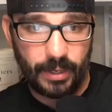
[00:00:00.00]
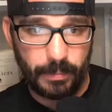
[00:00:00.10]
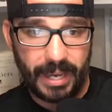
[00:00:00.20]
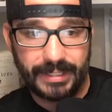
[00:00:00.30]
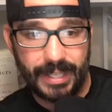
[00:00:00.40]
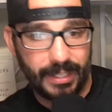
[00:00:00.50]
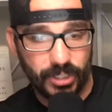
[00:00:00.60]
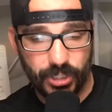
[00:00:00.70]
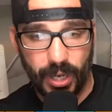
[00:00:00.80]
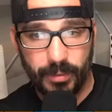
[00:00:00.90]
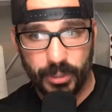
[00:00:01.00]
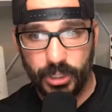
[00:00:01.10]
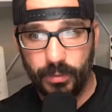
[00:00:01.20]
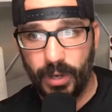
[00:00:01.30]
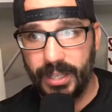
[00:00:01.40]
don't mind taking a shot on
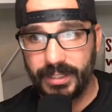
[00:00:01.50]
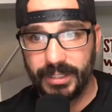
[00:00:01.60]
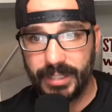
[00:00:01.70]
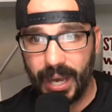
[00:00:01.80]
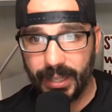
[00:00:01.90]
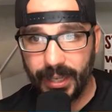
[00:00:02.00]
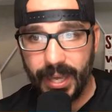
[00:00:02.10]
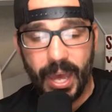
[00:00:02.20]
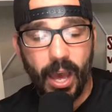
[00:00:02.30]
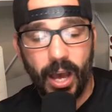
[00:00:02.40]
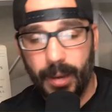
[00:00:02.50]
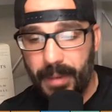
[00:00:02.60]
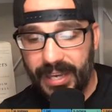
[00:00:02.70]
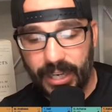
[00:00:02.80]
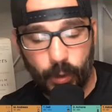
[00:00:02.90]
Rashee Rice and his talent.
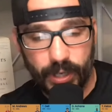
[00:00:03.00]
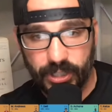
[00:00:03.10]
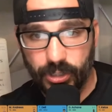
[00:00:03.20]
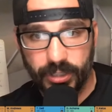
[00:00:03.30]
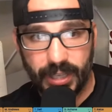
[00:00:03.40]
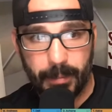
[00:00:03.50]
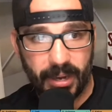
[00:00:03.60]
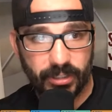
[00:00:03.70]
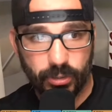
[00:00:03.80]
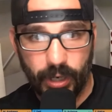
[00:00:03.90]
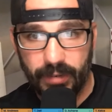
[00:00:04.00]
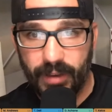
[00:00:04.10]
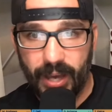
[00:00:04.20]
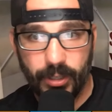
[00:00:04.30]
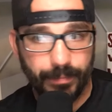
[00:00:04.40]
I get questions all the time about his trade
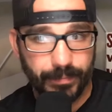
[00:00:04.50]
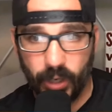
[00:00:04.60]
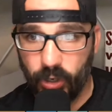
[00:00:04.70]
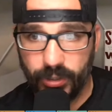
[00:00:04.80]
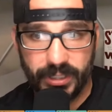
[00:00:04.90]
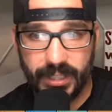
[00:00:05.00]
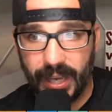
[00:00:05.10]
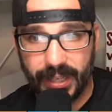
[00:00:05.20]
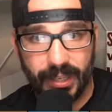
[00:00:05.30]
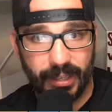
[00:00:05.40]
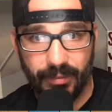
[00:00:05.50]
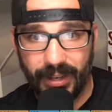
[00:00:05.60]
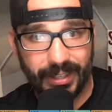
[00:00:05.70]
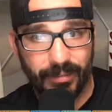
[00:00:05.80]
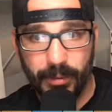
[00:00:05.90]
value. Early second. If I
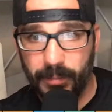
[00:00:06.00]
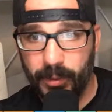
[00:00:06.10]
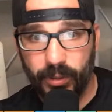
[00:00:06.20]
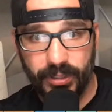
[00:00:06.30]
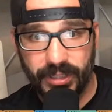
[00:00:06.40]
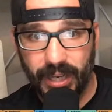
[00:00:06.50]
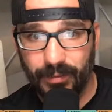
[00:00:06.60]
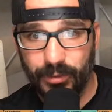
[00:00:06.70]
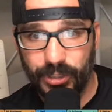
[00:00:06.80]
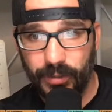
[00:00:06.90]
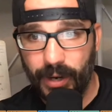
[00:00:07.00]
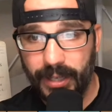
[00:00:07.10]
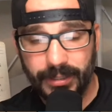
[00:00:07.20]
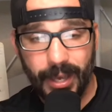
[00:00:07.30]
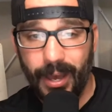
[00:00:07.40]
can give him up an early second for Rashee
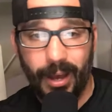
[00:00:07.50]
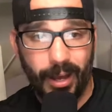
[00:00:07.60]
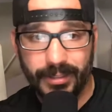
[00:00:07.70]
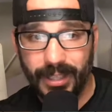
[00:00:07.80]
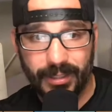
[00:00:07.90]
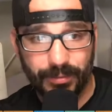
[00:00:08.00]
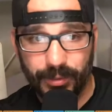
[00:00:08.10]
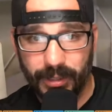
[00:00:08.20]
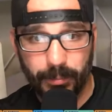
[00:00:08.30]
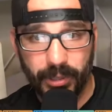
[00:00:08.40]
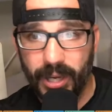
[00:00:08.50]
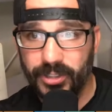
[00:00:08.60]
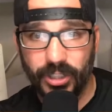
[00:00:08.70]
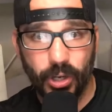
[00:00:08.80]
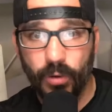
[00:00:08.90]
Rice, I'll take the freaking plunge
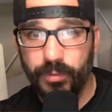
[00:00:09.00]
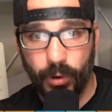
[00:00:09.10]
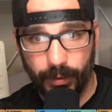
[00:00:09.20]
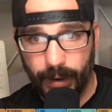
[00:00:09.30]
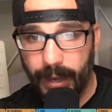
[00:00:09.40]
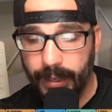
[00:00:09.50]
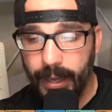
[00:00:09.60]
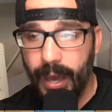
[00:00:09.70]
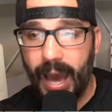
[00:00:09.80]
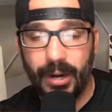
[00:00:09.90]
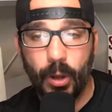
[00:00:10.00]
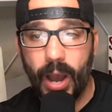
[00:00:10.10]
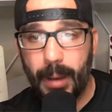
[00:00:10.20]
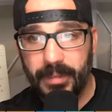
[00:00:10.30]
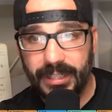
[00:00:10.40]
and go for it, right? I don't know
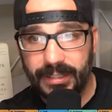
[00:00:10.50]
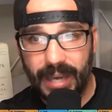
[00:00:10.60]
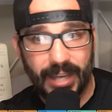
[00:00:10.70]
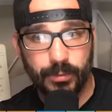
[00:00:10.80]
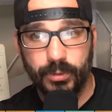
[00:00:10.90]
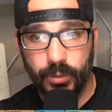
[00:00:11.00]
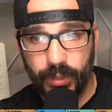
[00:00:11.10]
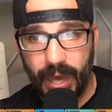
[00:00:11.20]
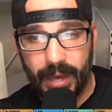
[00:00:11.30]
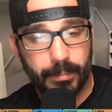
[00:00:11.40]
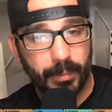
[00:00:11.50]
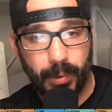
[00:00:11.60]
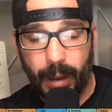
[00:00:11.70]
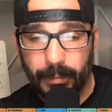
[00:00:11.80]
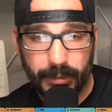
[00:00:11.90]
how many guys would do that, but
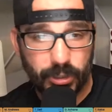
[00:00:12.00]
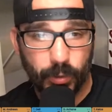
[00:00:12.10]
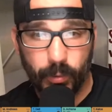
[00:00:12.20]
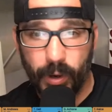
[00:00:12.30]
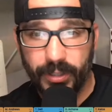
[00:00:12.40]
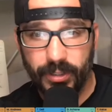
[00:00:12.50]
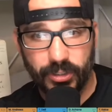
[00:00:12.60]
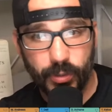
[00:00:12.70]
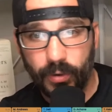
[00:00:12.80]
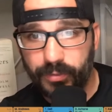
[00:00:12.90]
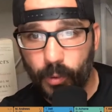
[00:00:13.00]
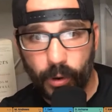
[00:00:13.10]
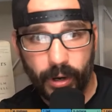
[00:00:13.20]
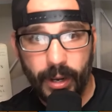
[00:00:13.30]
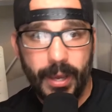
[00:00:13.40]
probably 201 to
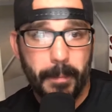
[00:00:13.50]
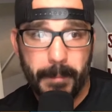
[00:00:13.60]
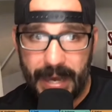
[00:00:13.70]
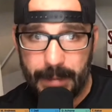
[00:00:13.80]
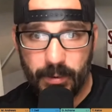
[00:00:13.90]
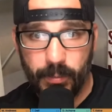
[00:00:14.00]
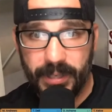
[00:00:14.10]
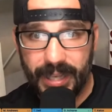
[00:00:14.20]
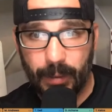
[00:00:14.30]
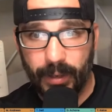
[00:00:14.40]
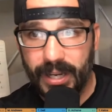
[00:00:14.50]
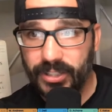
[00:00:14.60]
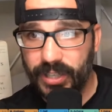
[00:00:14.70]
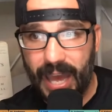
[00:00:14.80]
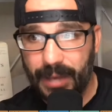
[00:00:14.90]
204 maybe would be in that
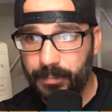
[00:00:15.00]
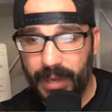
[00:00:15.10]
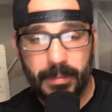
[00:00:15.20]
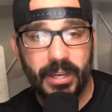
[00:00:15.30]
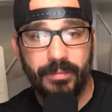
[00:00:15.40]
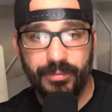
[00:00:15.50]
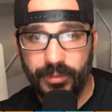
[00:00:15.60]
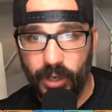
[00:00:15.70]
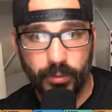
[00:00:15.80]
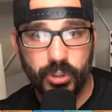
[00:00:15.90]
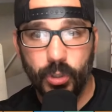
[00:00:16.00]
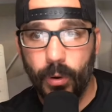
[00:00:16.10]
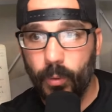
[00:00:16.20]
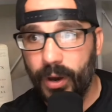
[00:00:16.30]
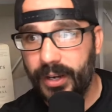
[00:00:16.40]
range. Maybe a
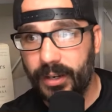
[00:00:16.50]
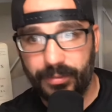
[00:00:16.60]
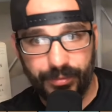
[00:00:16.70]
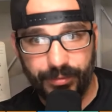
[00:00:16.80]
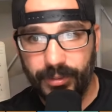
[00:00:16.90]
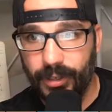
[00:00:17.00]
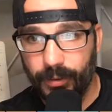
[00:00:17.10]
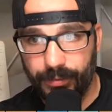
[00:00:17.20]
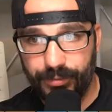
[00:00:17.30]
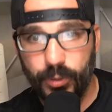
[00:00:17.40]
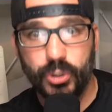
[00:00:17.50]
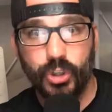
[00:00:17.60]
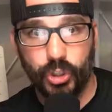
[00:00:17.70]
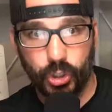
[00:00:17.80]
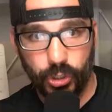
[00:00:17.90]
201 and a future
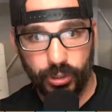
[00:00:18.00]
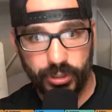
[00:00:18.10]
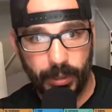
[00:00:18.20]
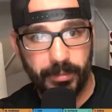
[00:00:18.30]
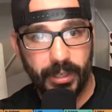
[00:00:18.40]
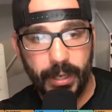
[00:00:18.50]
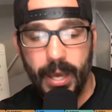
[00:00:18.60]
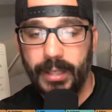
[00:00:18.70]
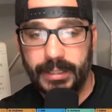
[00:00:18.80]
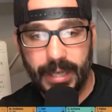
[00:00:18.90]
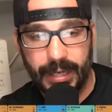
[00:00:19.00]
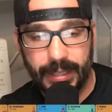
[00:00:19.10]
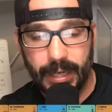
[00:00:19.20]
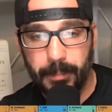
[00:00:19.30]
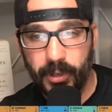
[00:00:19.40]
third or something to kind of
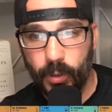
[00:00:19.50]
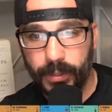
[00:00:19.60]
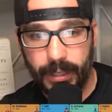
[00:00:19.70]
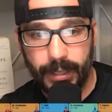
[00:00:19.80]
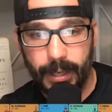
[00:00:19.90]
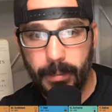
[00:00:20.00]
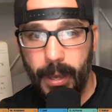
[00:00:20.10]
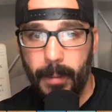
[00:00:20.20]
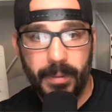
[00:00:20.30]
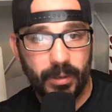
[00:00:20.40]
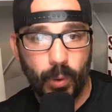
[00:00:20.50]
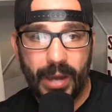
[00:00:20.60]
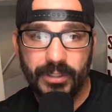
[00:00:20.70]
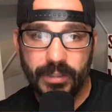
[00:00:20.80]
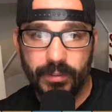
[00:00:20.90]
get up and go get him. But a wide
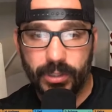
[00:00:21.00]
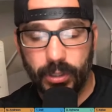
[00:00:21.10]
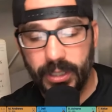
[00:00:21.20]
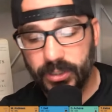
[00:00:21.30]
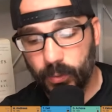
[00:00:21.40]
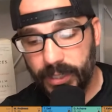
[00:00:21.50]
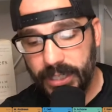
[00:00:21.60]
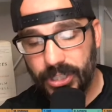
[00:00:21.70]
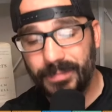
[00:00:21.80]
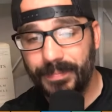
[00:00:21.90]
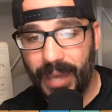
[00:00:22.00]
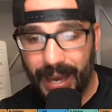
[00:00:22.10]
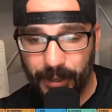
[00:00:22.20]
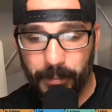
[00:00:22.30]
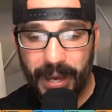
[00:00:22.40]
receiver 30 is a reach.
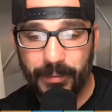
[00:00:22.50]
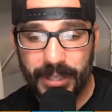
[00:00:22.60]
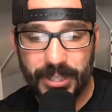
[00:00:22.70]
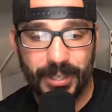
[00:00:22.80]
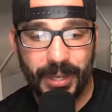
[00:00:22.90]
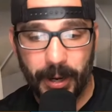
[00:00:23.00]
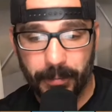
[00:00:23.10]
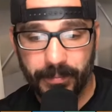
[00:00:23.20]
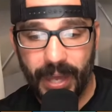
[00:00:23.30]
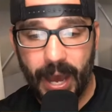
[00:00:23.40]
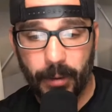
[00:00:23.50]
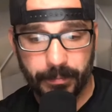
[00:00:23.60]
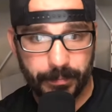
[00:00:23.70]
I don't mind reaching there. Now,